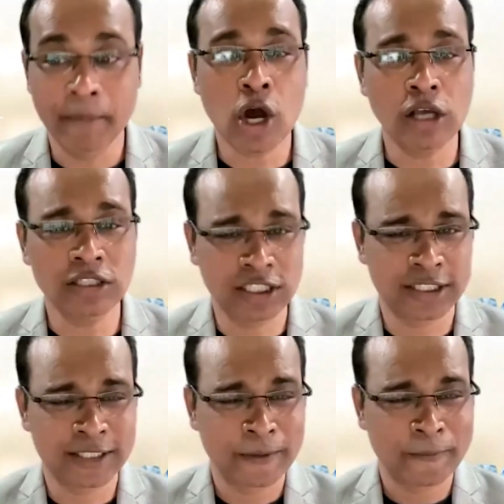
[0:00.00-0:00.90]

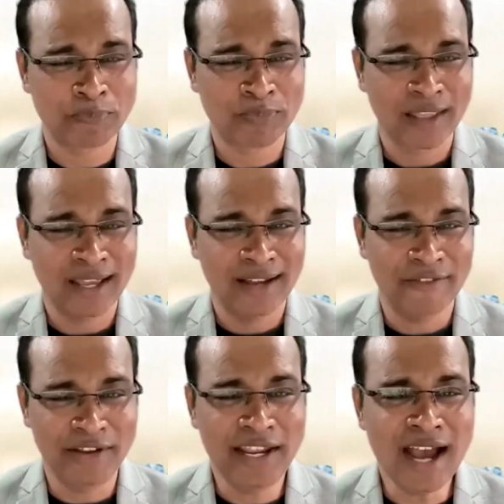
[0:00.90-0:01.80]
because
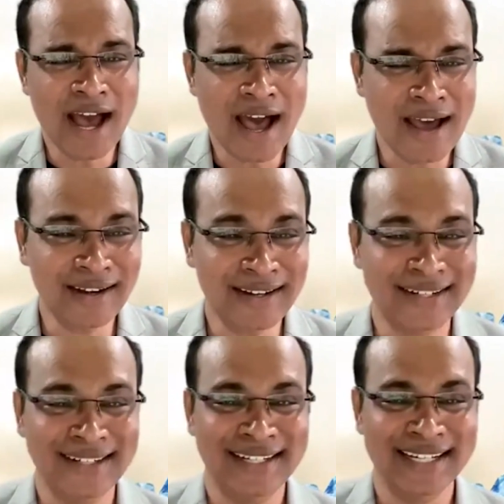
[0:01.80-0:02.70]
we are